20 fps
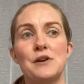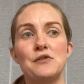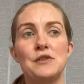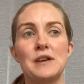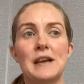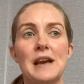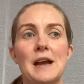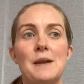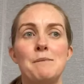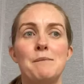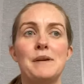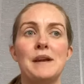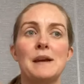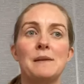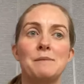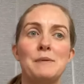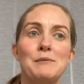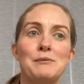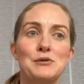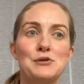and you can't bring
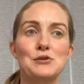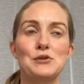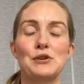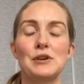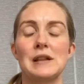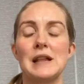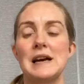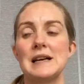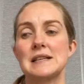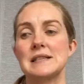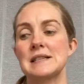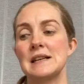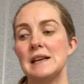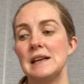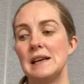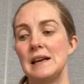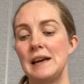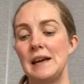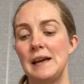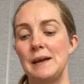people to a class
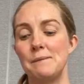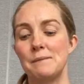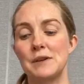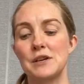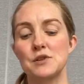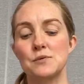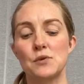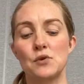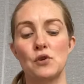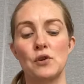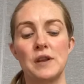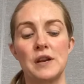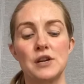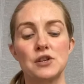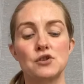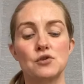because we're not there.